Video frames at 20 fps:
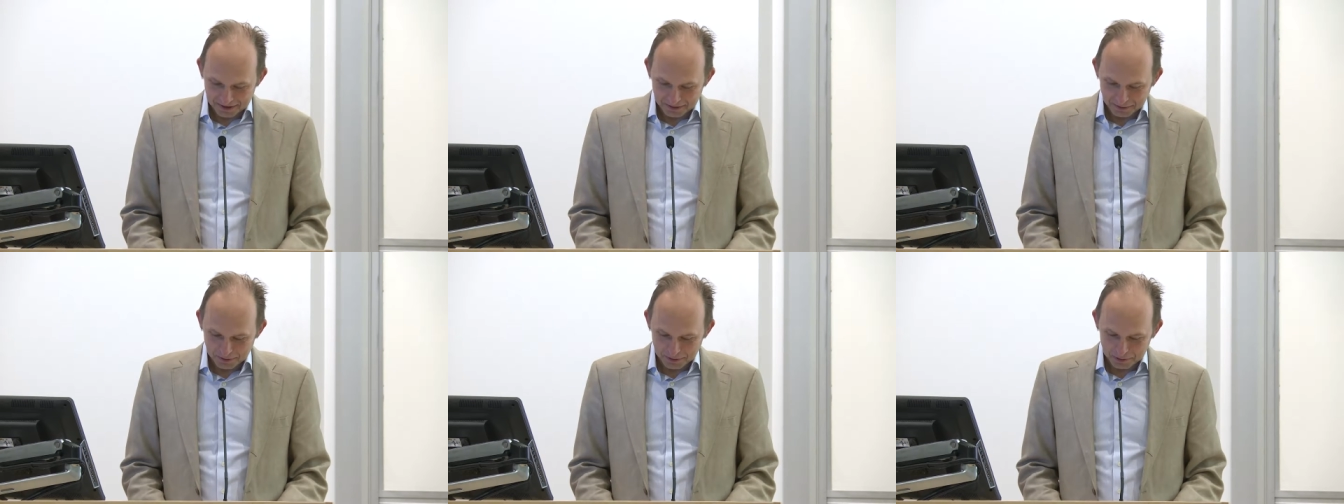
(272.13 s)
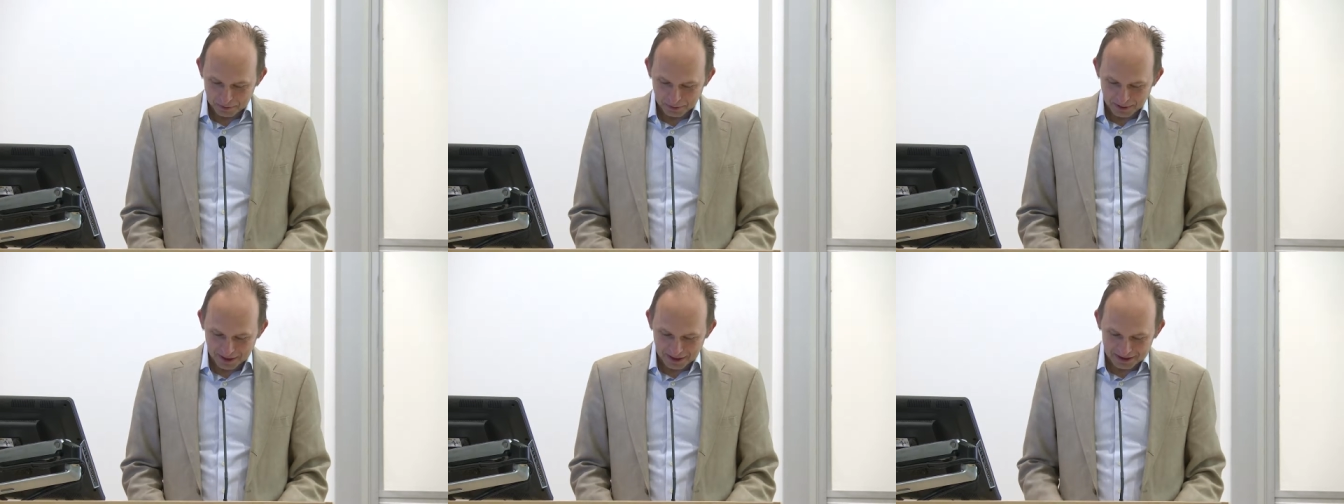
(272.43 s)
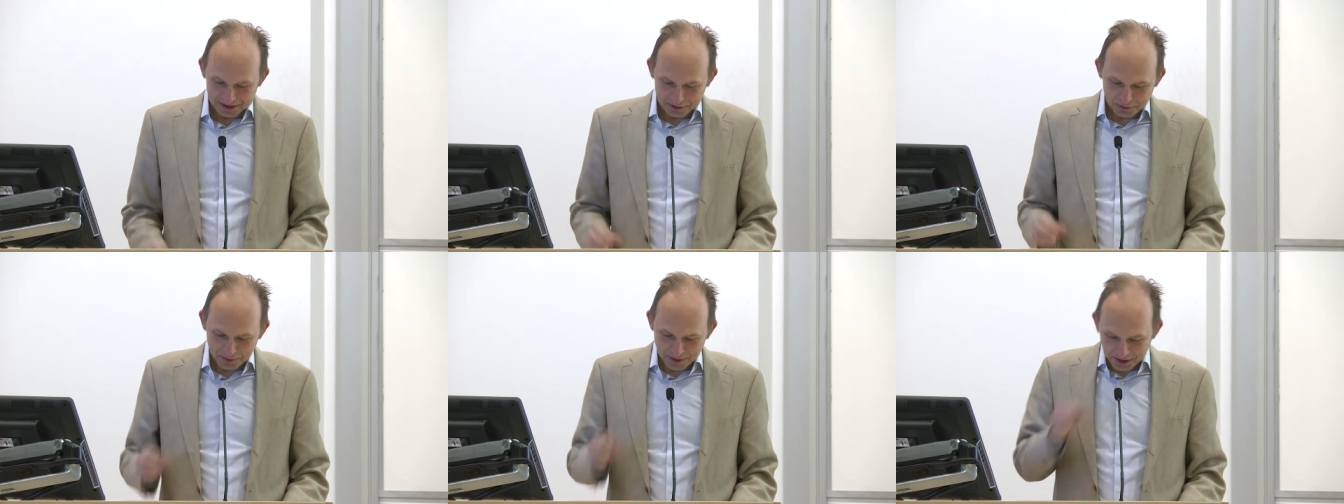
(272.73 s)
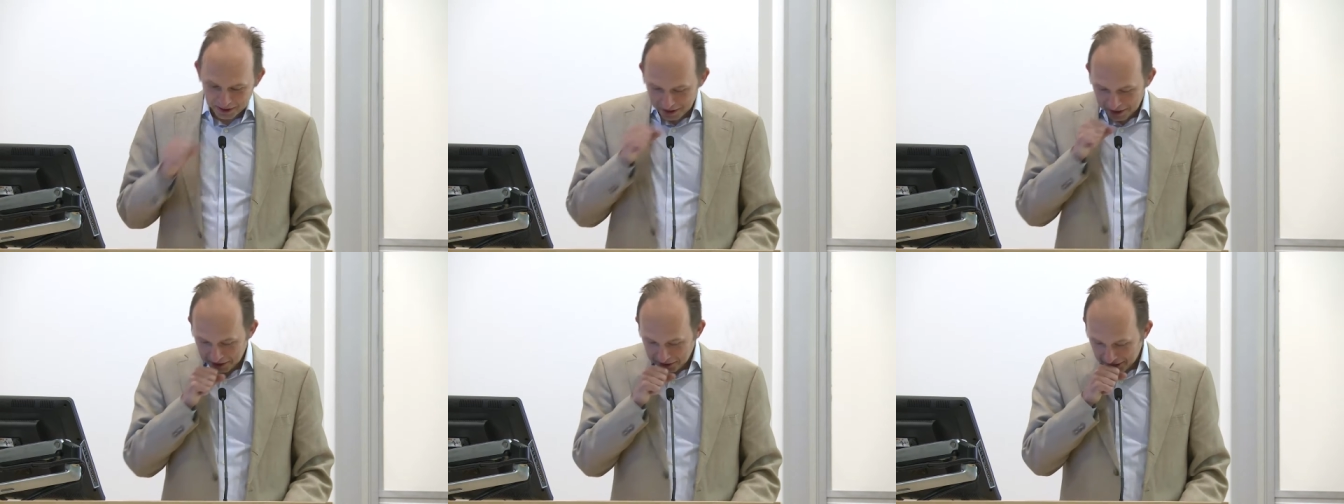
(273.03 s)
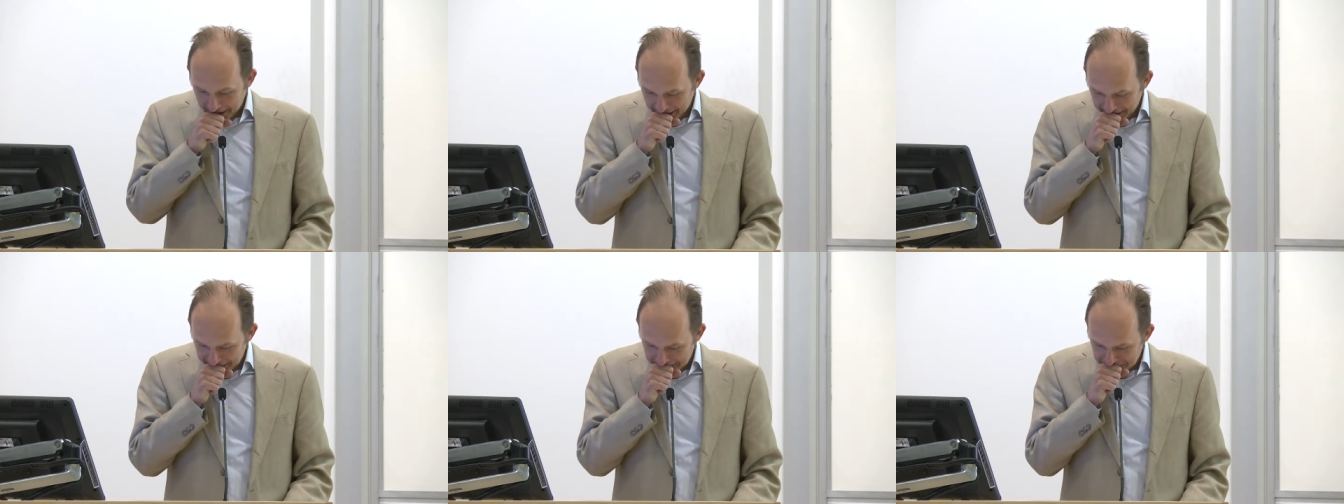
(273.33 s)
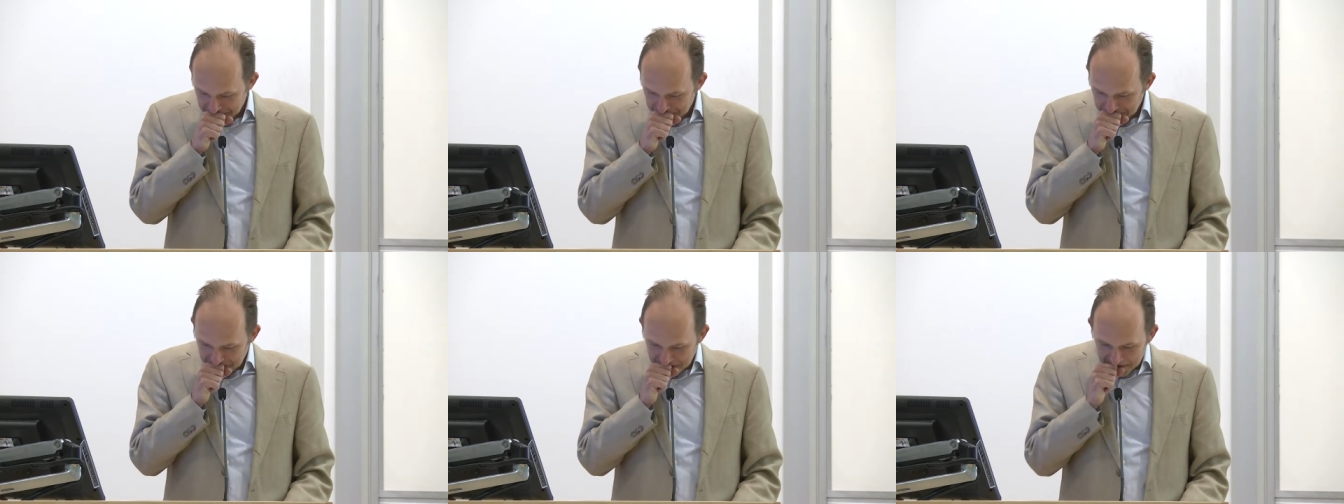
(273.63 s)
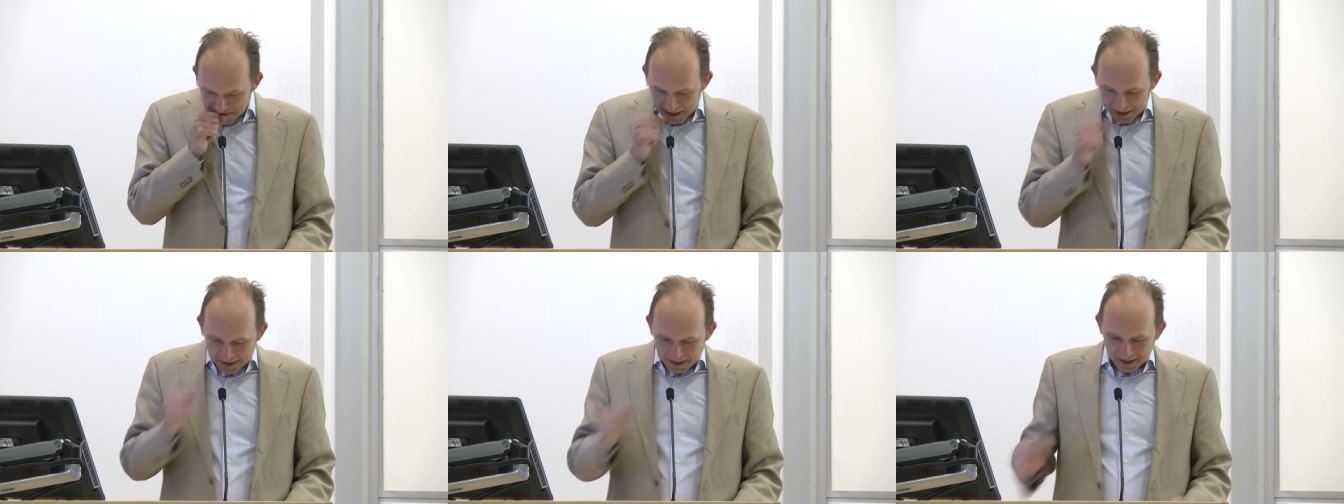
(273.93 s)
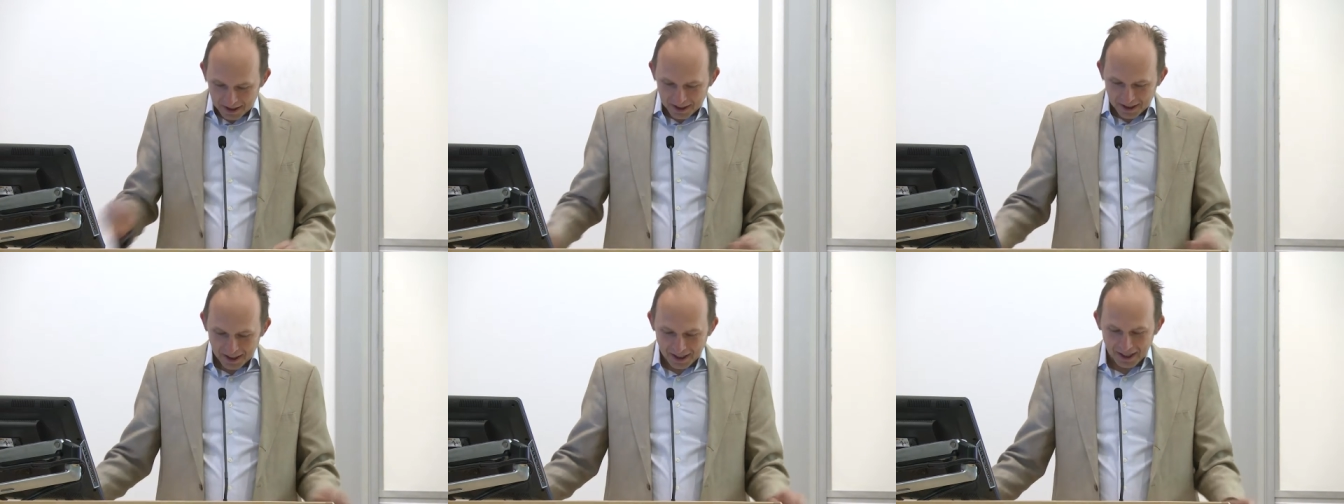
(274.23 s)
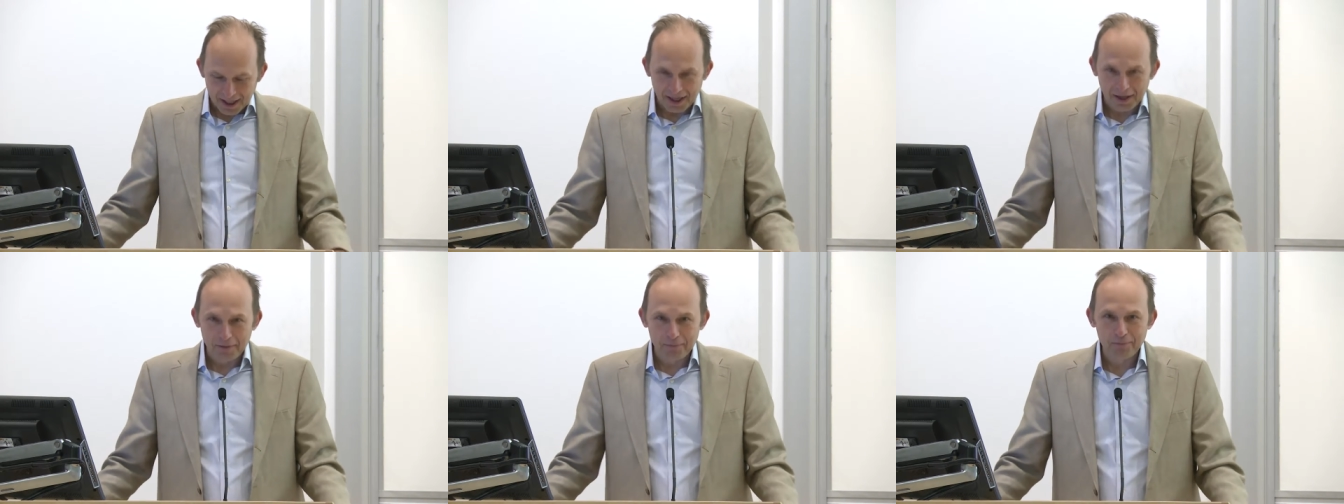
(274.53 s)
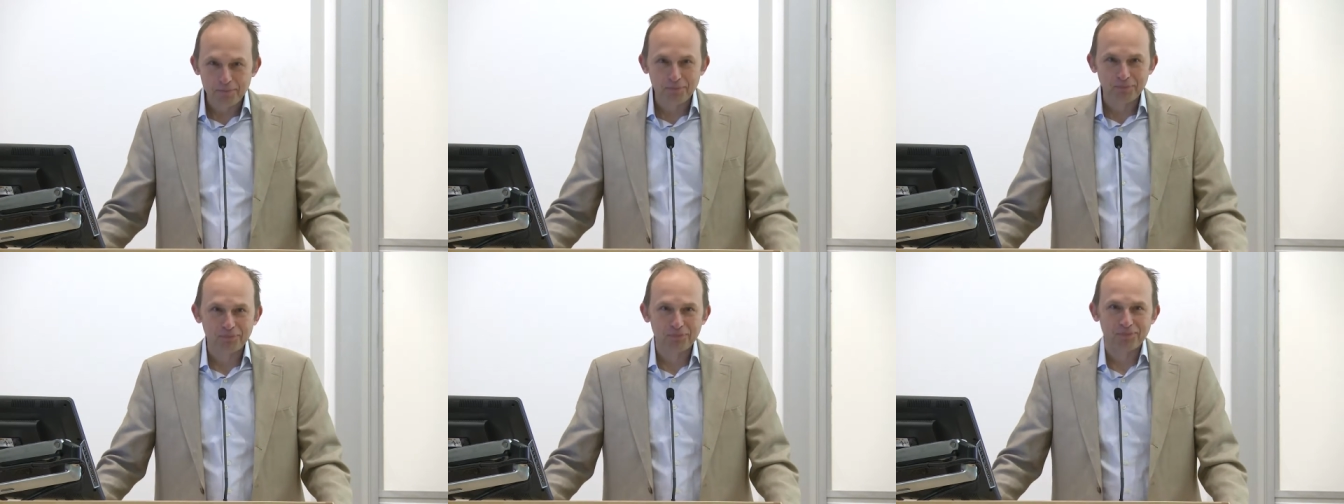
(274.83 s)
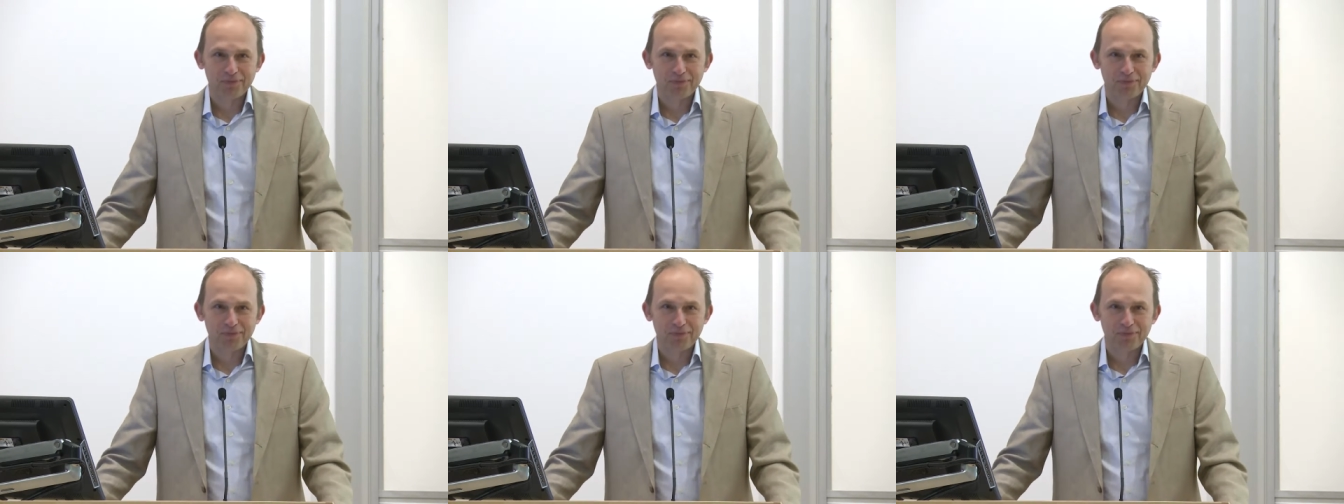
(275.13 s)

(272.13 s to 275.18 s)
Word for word: which begins with the letter H, um,